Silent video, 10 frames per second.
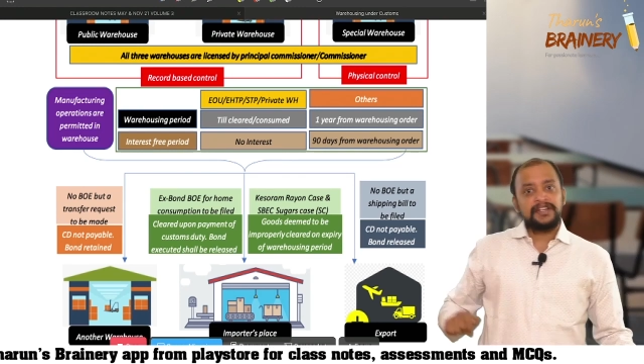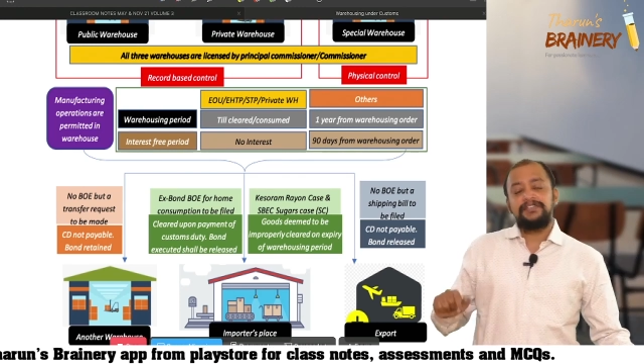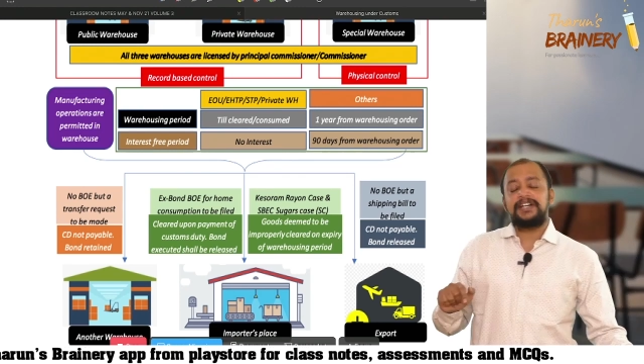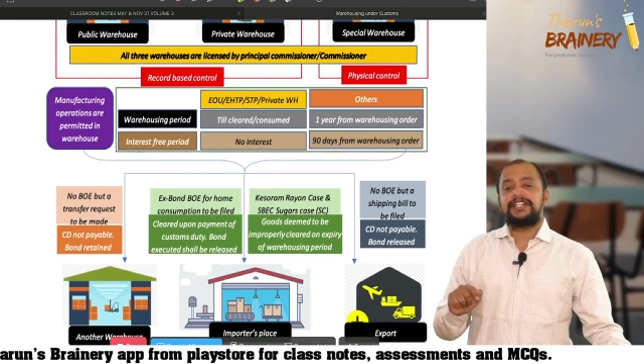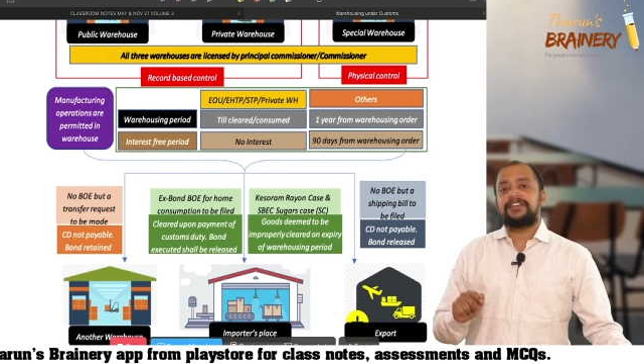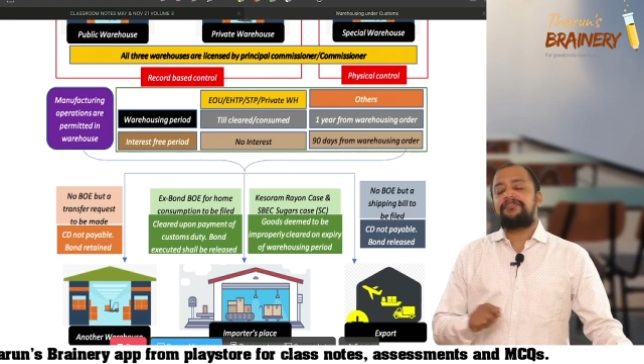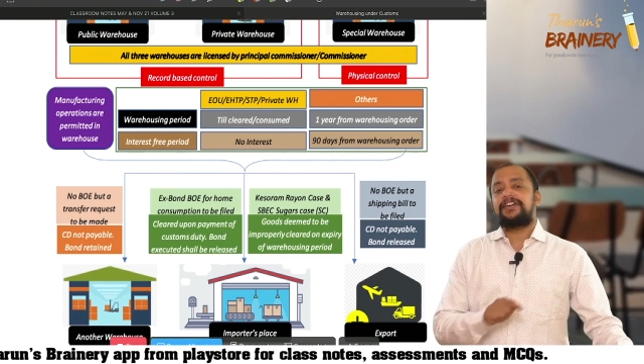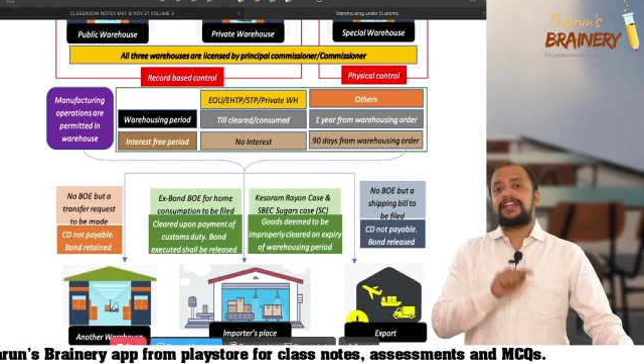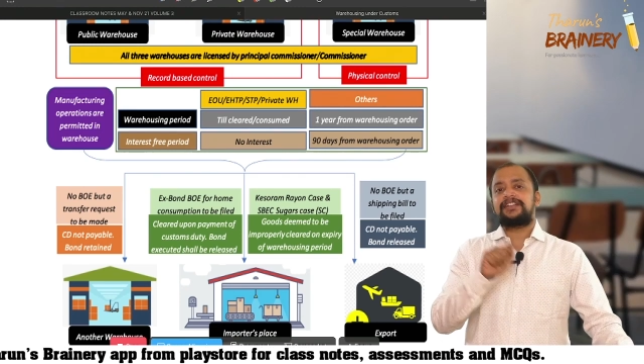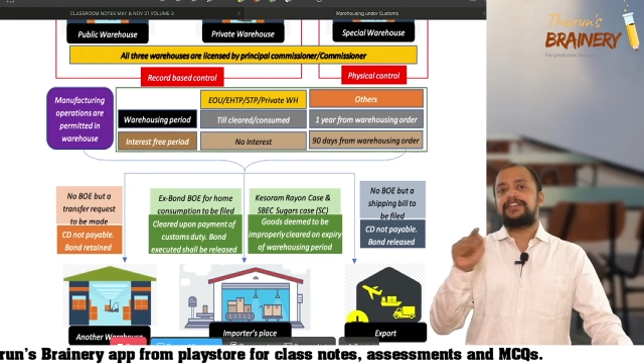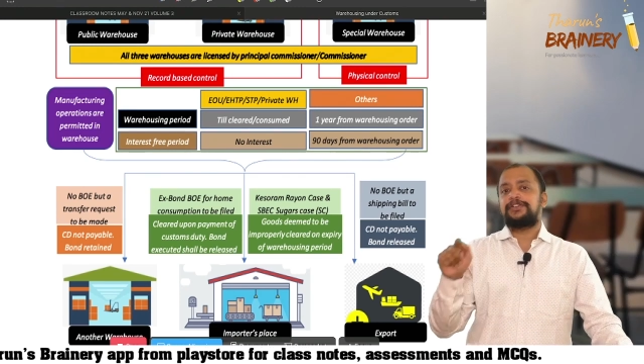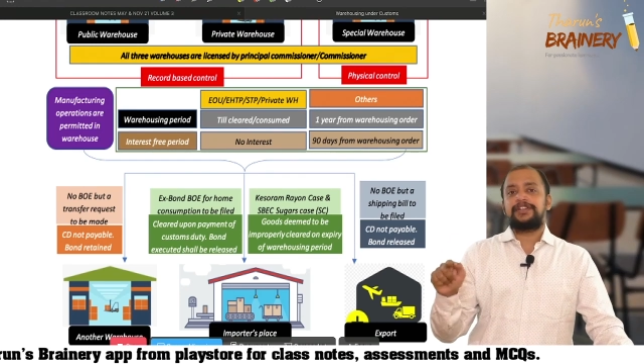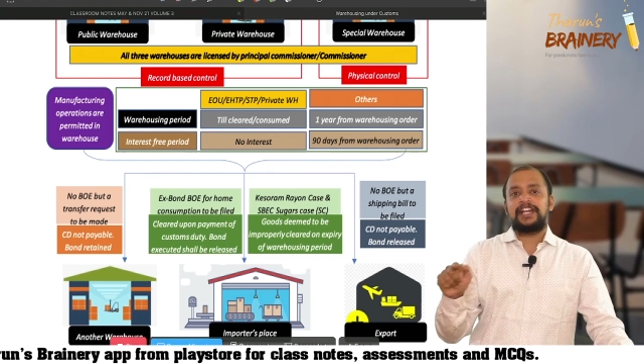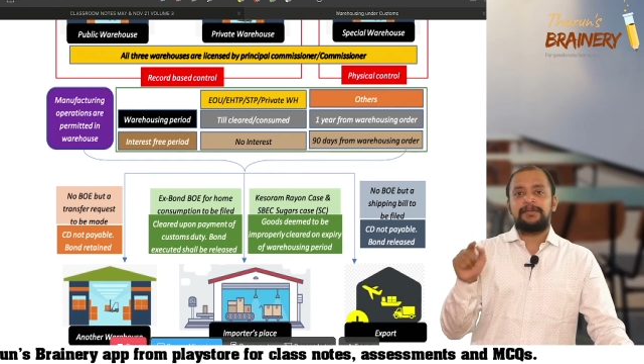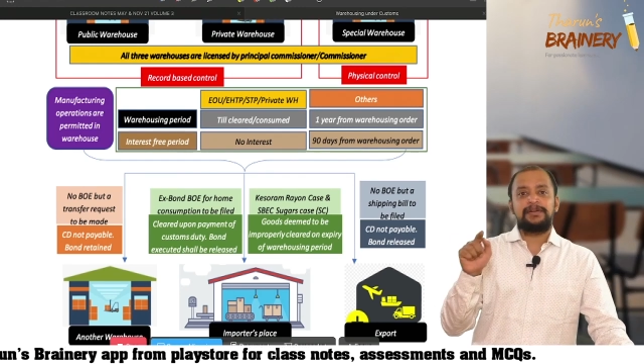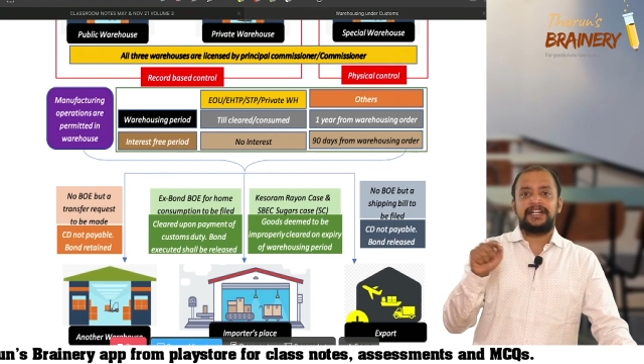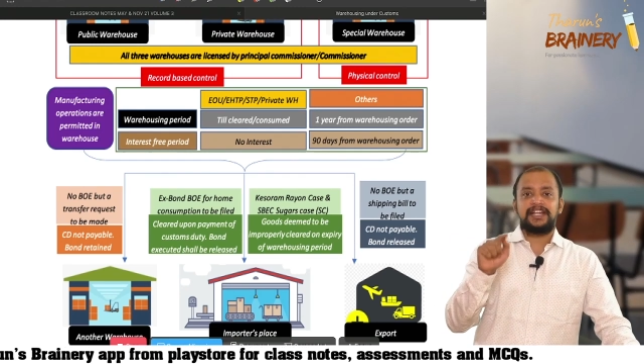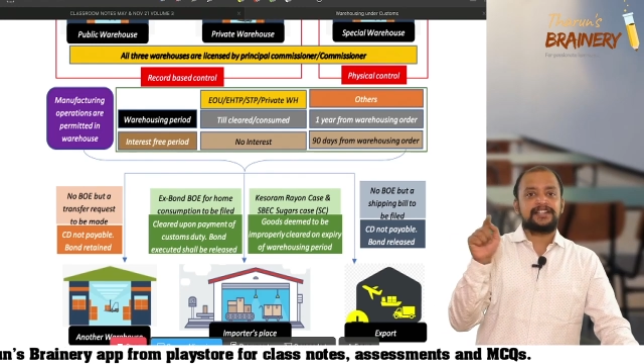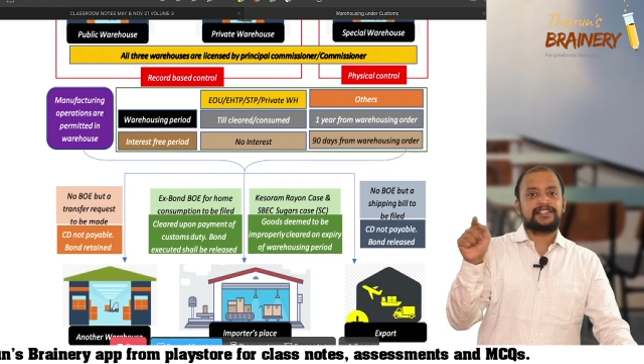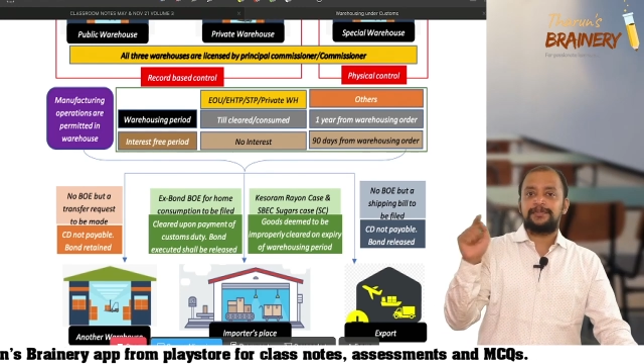We are deferring the duty liability,
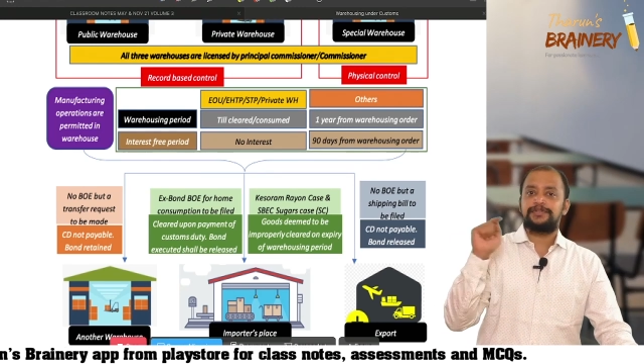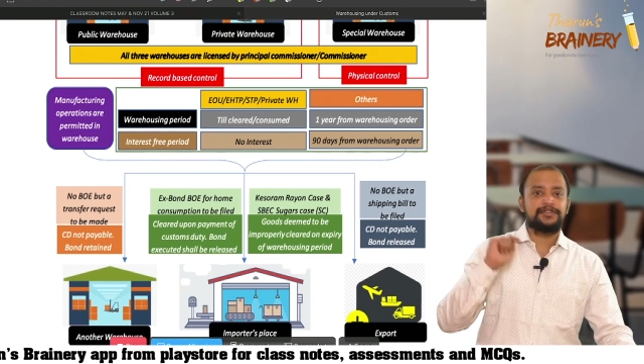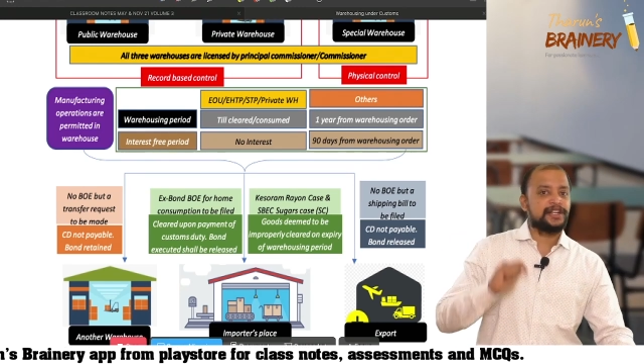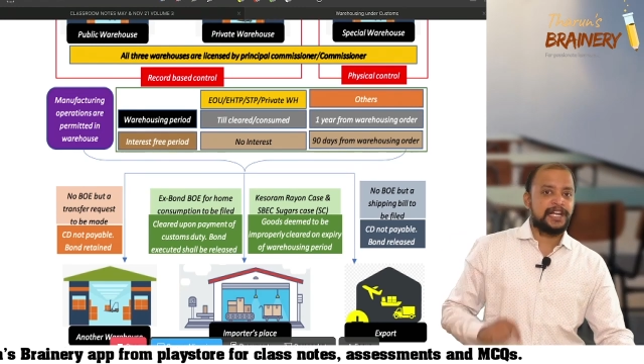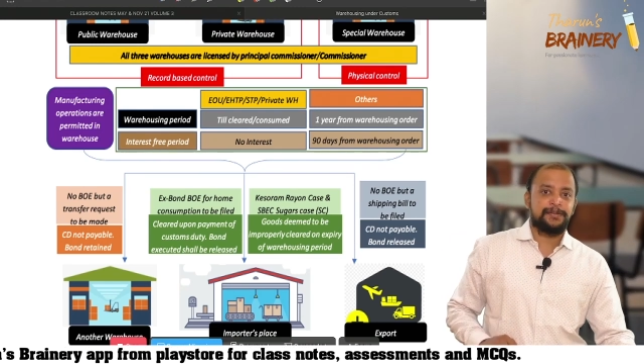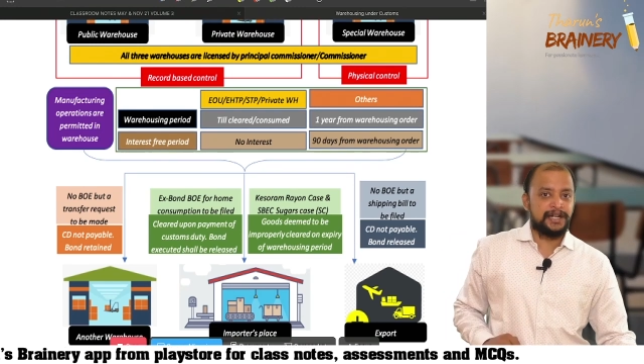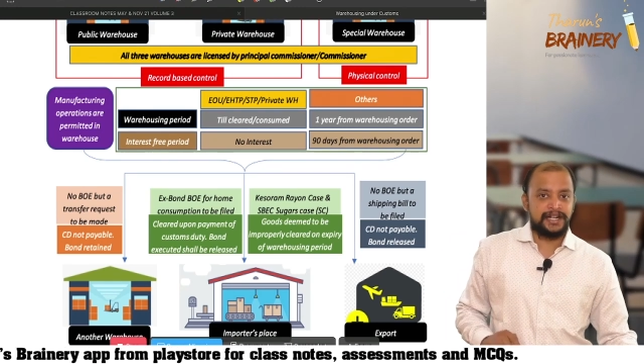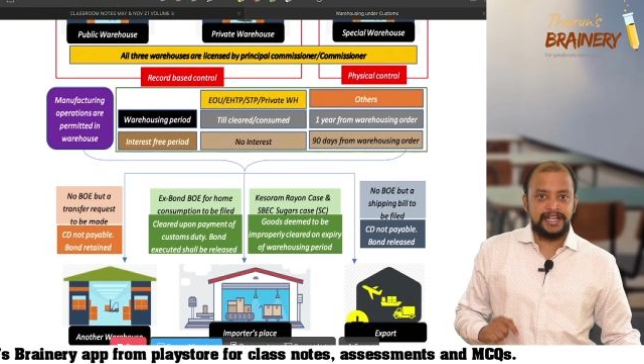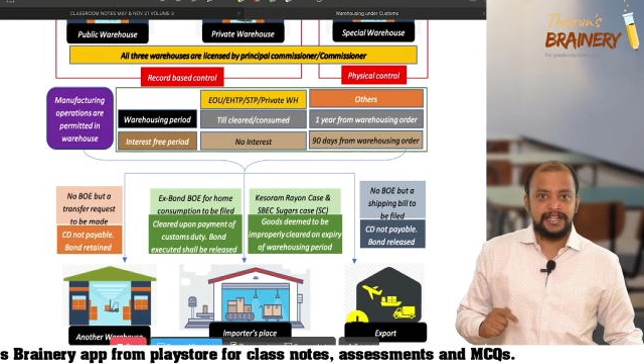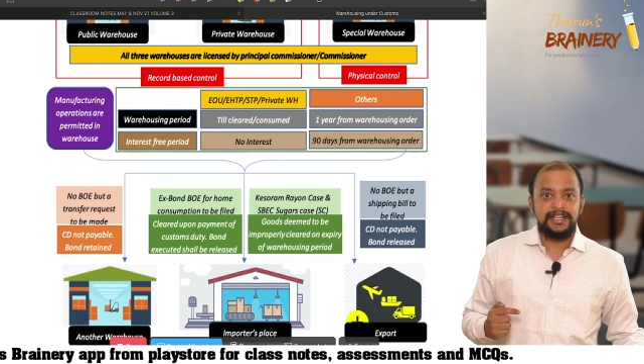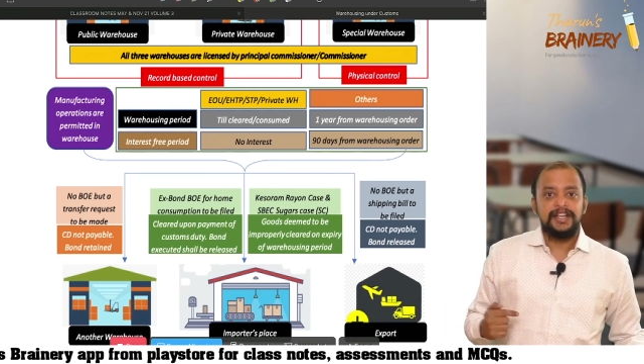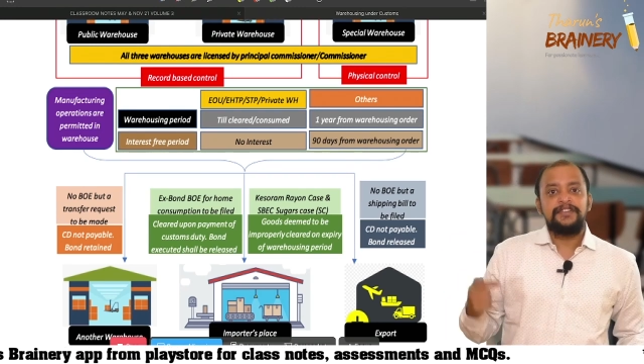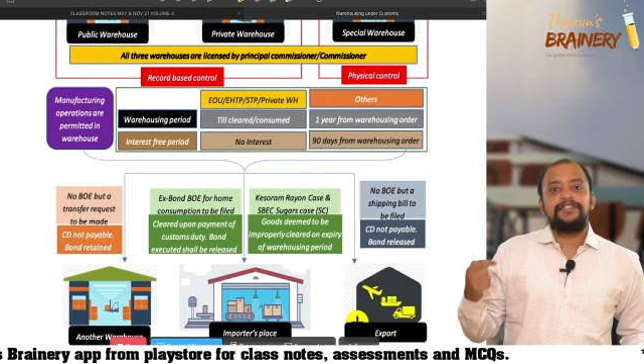customs duty liability,